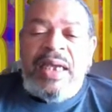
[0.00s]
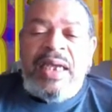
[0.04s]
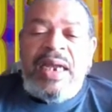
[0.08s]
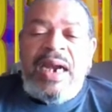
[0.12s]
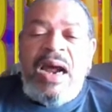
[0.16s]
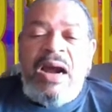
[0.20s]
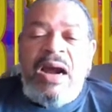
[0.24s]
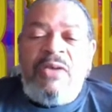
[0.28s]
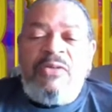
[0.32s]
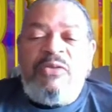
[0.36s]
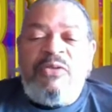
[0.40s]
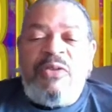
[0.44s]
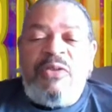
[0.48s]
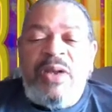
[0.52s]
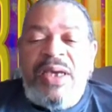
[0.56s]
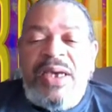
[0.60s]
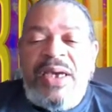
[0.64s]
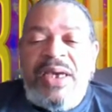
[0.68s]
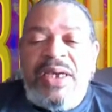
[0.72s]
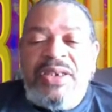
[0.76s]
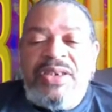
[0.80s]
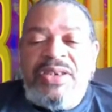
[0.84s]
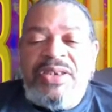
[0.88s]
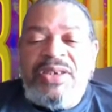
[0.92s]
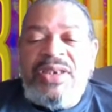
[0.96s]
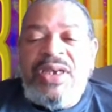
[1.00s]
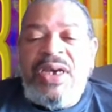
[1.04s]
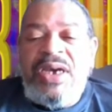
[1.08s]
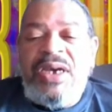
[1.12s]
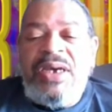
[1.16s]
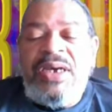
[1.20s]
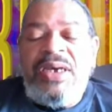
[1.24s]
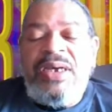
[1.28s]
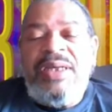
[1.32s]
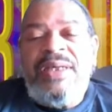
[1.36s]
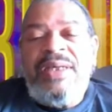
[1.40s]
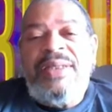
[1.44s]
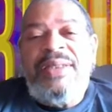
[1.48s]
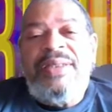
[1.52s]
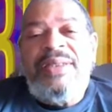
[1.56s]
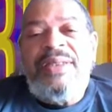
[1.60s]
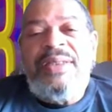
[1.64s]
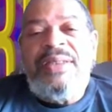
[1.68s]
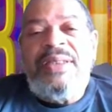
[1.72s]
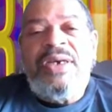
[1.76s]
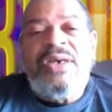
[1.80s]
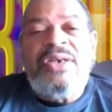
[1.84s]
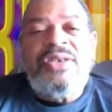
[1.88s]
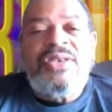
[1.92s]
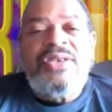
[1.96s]
In our flesh,
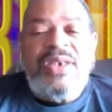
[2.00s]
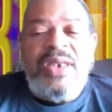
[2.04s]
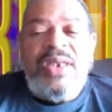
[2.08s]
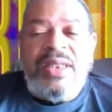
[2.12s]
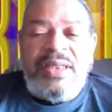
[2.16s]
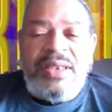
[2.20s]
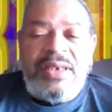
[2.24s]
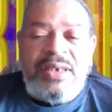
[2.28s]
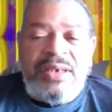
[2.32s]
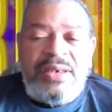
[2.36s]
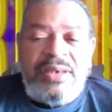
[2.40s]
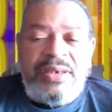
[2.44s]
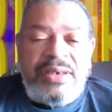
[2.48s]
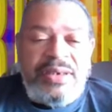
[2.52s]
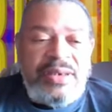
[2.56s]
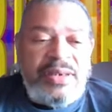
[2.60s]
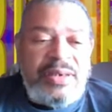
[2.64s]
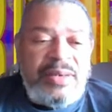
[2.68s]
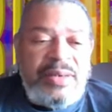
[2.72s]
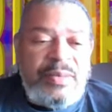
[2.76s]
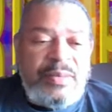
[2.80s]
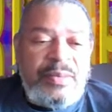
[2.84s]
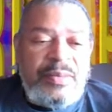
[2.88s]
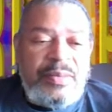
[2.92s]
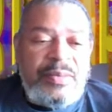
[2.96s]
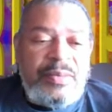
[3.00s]
there is nothing good.